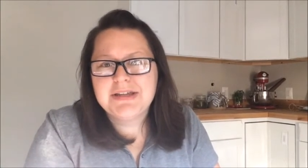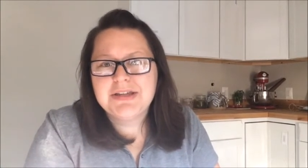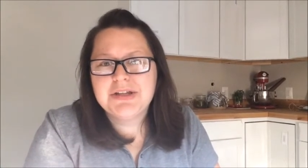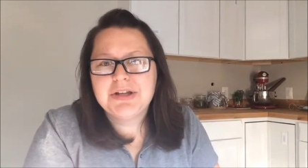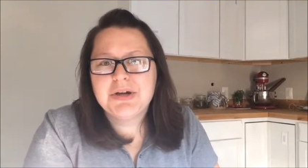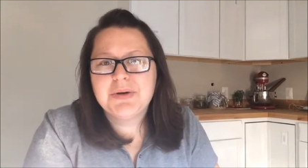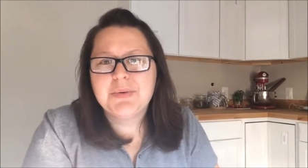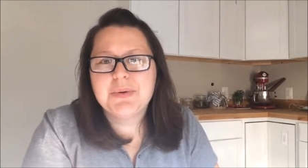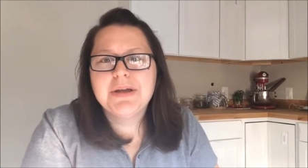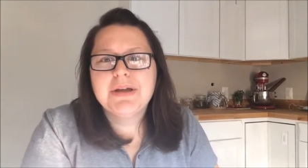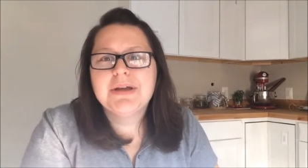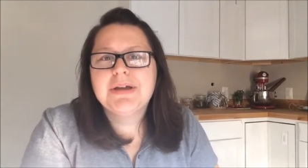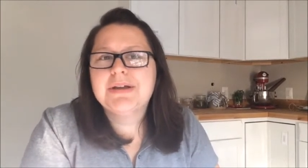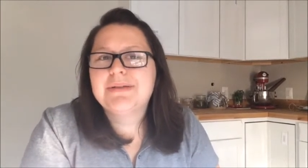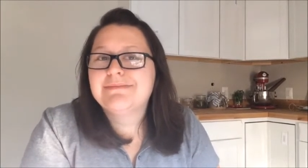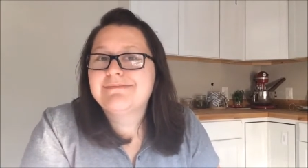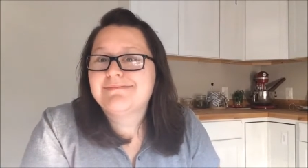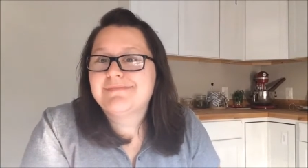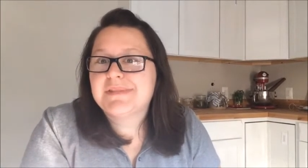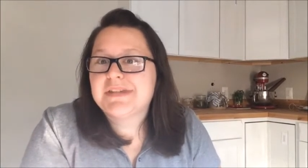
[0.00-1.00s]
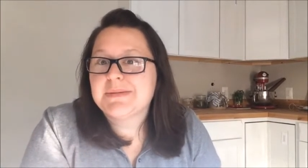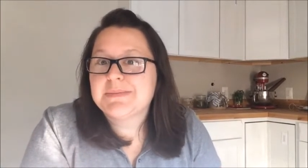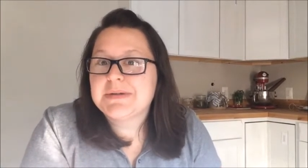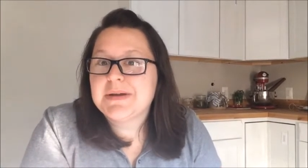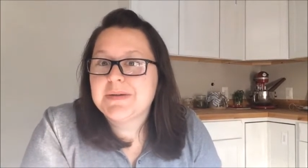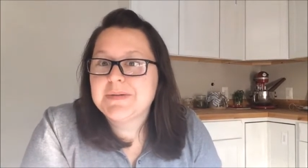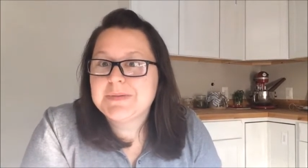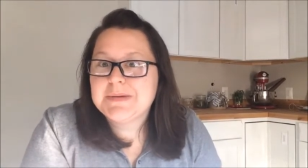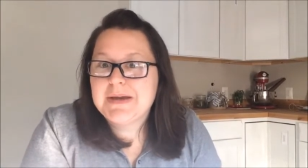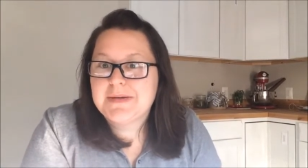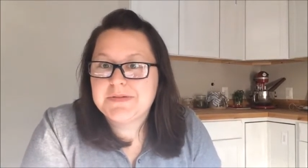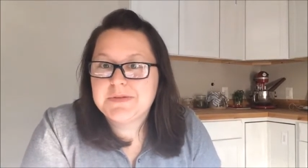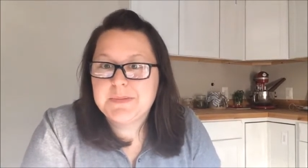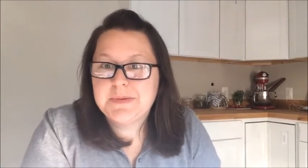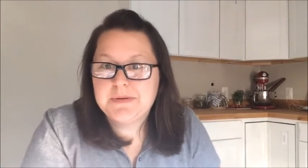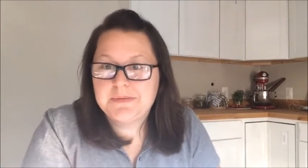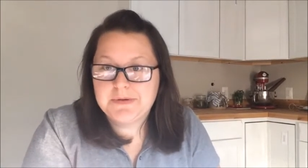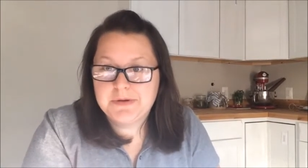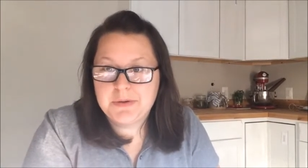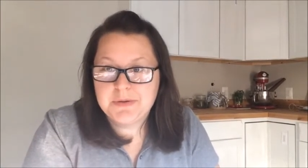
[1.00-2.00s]
You know, sometimes we have to
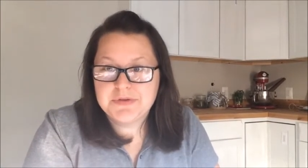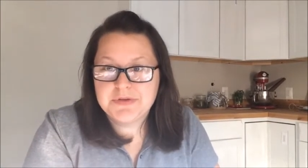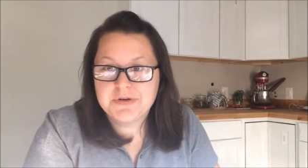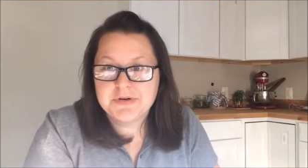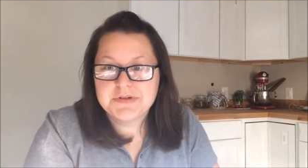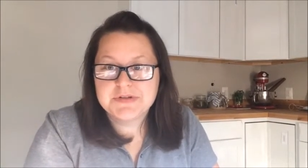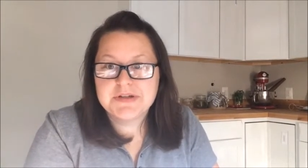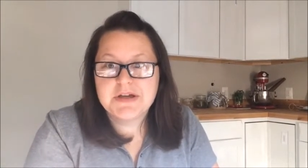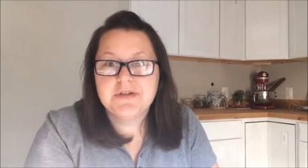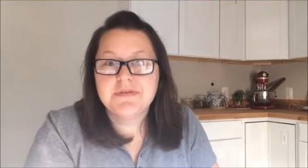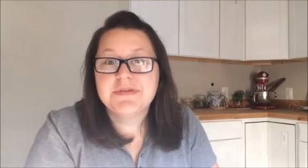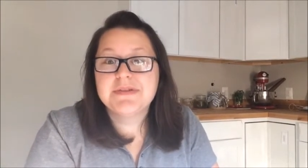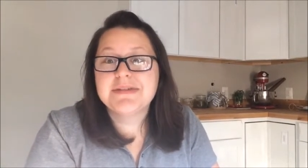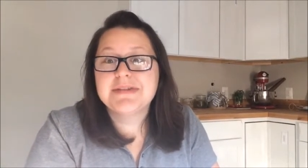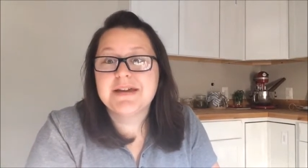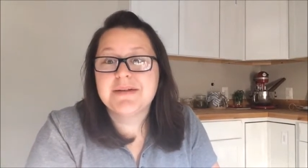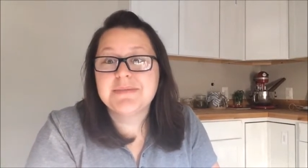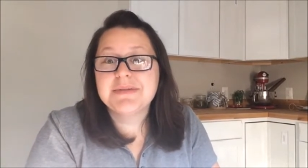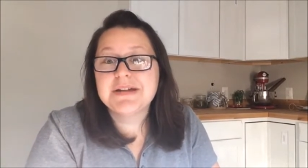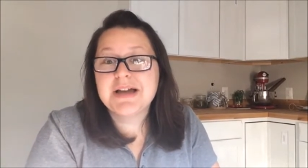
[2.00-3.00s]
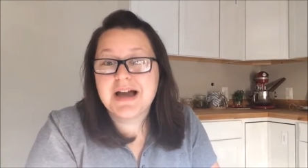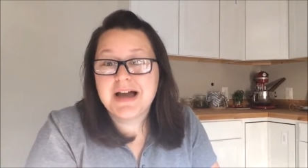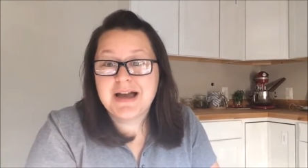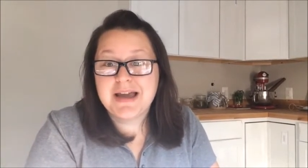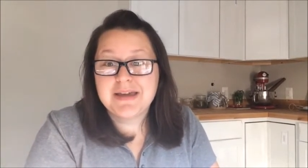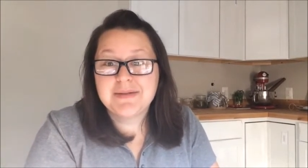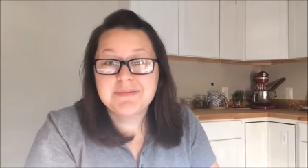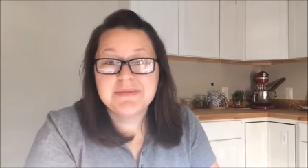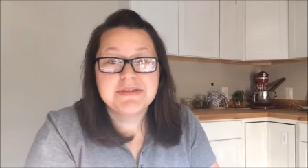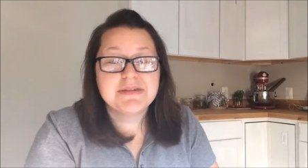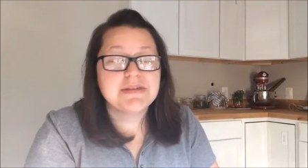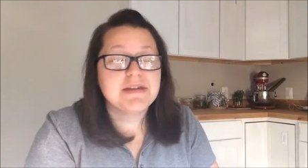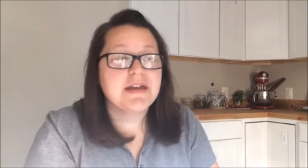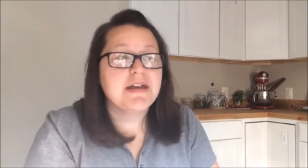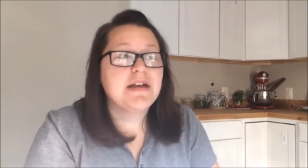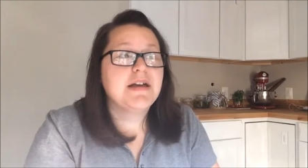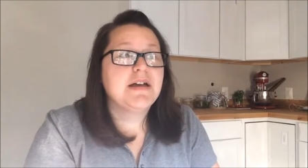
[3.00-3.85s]
be real with ourselves. Sometimes